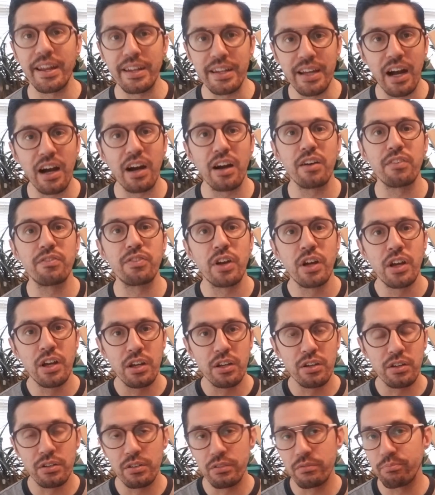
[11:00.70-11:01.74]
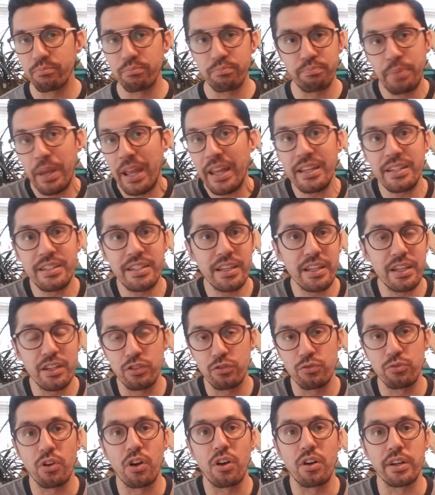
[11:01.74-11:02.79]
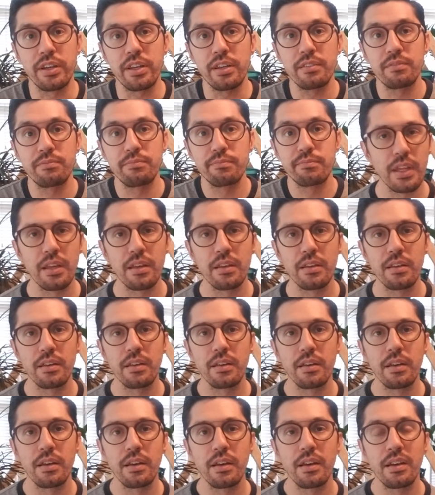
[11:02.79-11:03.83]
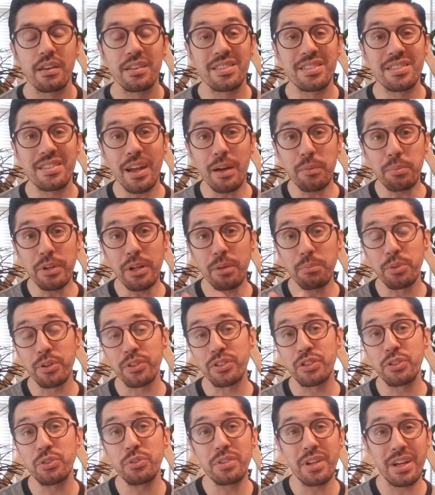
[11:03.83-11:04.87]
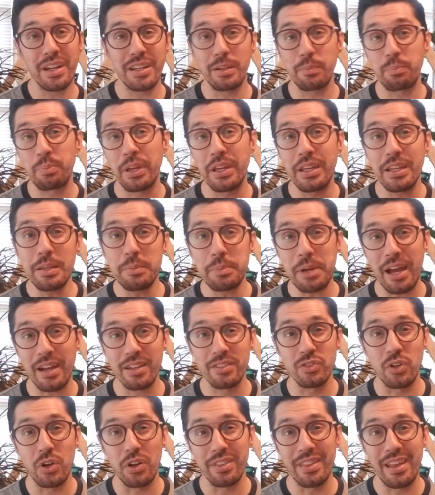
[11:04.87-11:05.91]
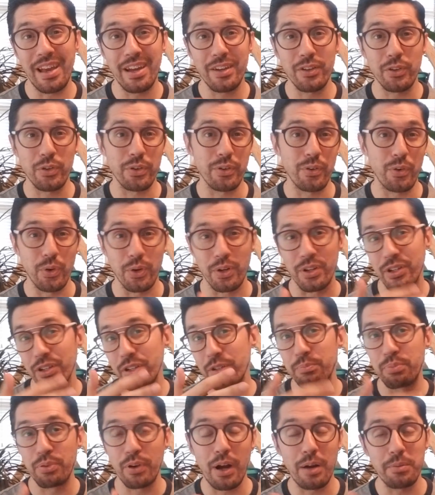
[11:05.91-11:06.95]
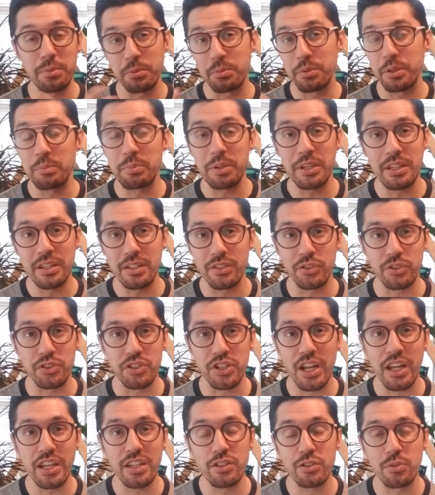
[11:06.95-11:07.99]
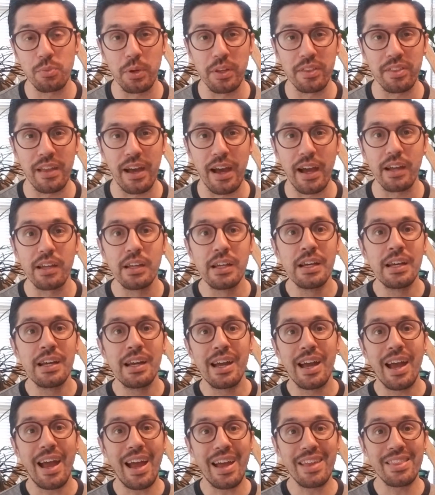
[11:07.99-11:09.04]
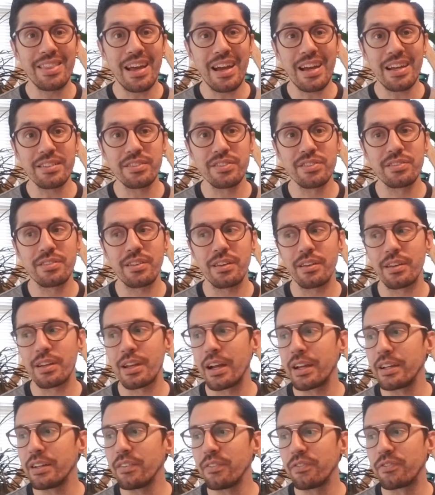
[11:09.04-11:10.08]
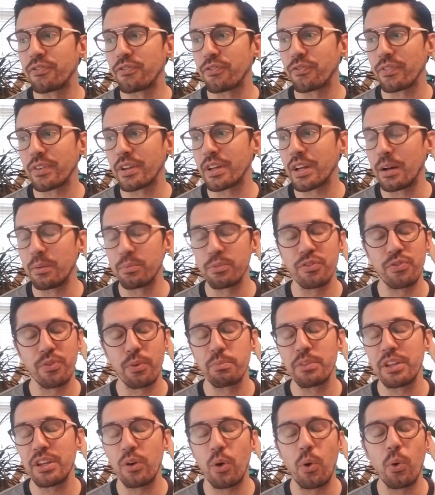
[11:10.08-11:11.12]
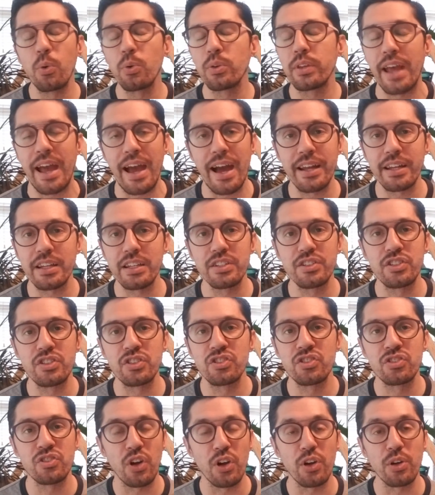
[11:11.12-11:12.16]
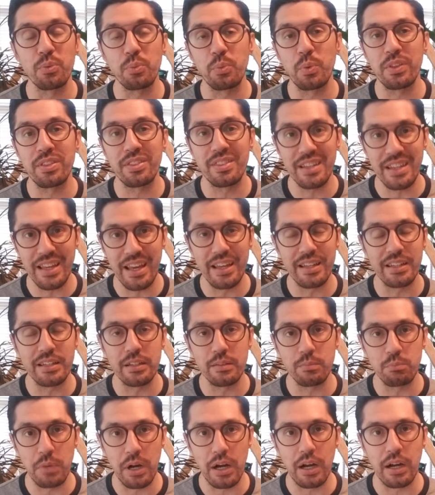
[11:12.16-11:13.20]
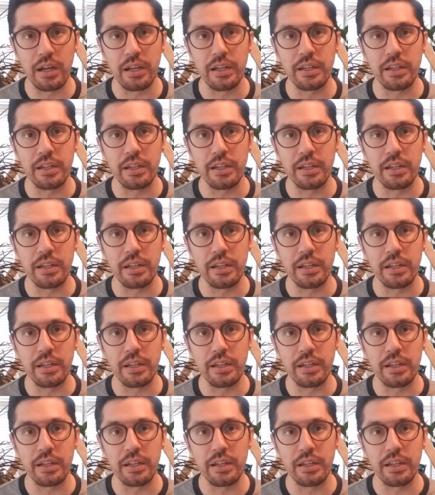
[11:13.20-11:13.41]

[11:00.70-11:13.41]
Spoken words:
of painting and drawing. Step number two kind of piggybacks on that or could probably be interchanged with that. And that's kind of comes from the old adage, start with the end in mind.